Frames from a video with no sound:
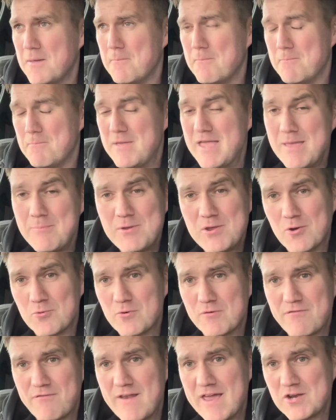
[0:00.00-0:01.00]
Maybe on
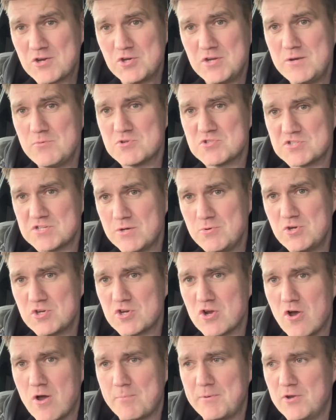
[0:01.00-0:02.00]
reflection, he was too
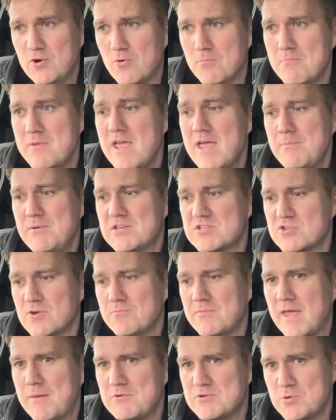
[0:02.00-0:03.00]
sharp. Maybe
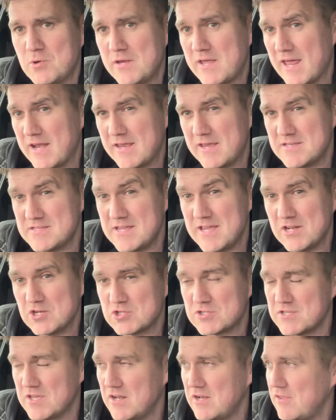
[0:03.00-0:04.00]
sometimes when you get to his age,
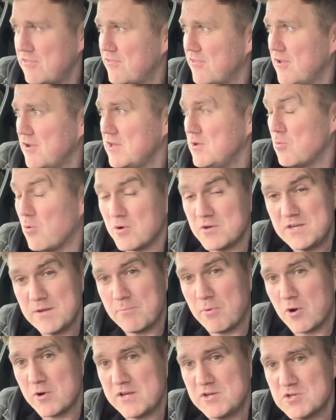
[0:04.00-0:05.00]
30, 31, your
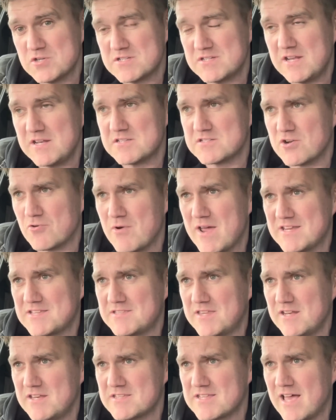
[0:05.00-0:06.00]
body just needs to rest.
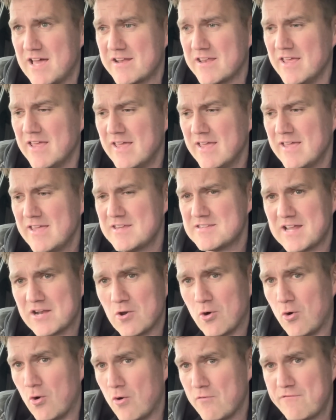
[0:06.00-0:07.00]
And he's had
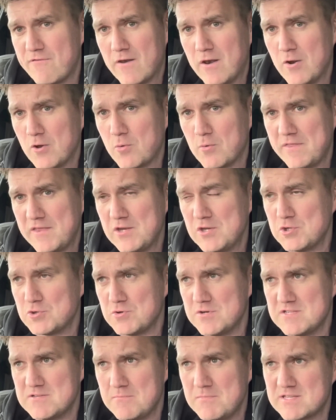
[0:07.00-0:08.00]
awful luck with
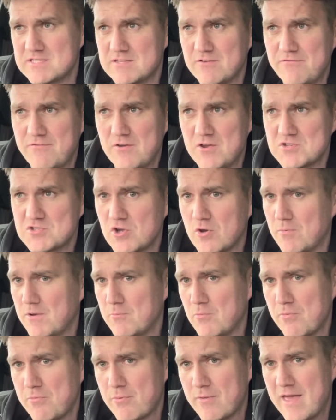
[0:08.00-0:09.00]
injuries. He missed the first couple of
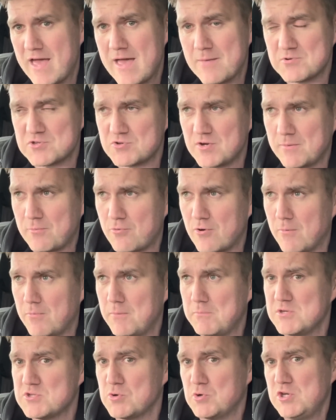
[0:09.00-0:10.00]
months with a hamstring
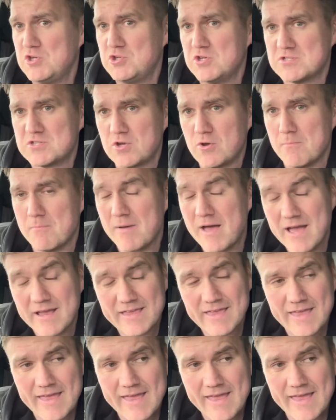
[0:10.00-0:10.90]
problem. He's only just come back,